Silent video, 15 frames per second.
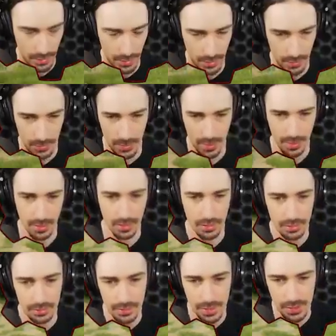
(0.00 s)
Here we are.
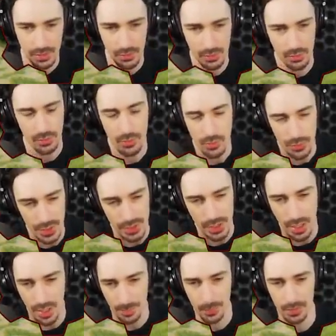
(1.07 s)
That's so cool. These
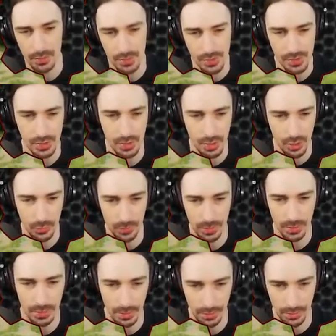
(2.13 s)
hoppers are a
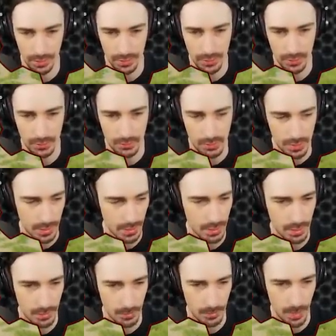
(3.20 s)
really
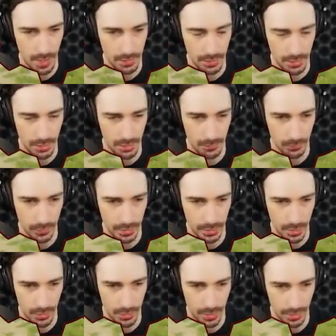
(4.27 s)
unique method of
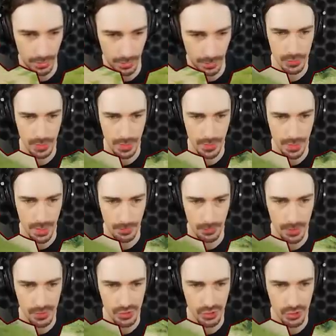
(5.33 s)
reloading. So then I think I
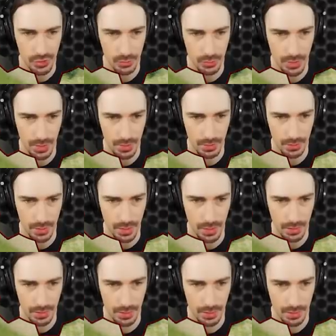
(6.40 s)
press Q to unlock.